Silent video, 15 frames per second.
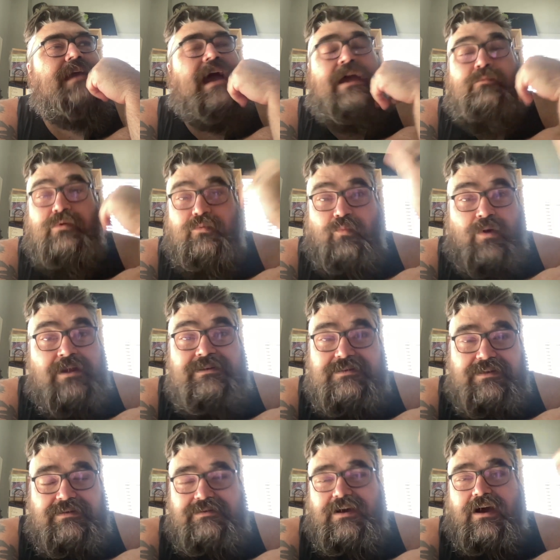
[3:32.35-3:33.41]
I would want
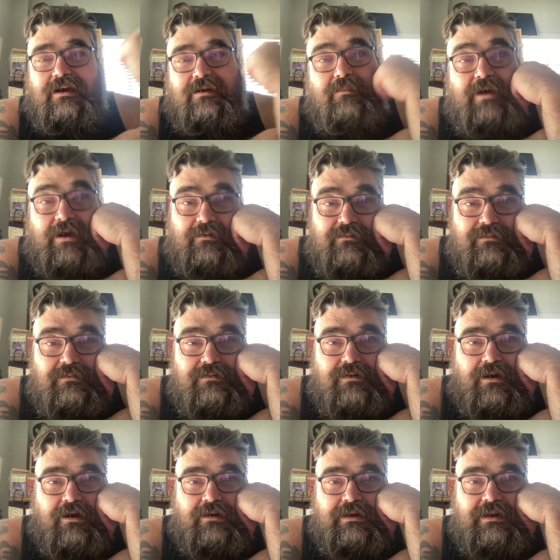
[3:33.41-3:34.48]
to talk about
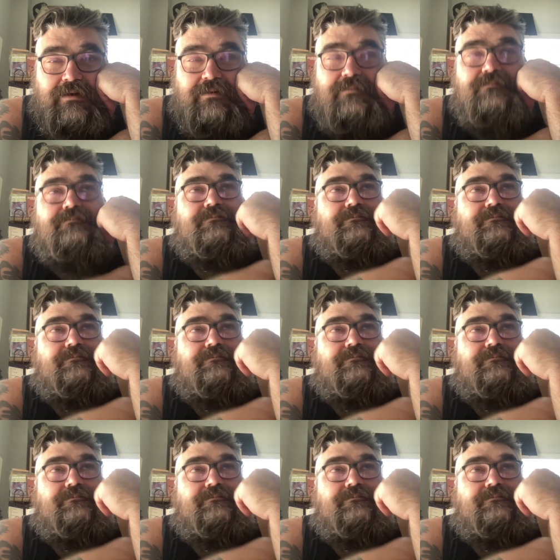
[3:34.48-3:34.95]
on here.